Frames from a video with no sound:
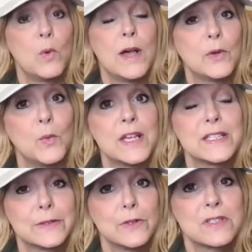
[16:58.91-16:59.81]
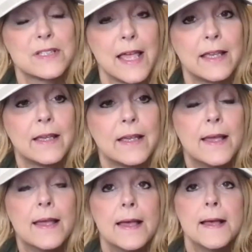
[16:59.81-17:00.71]
wild west looks like.
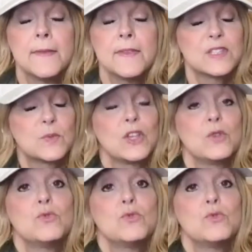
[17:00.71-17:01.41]
This is what you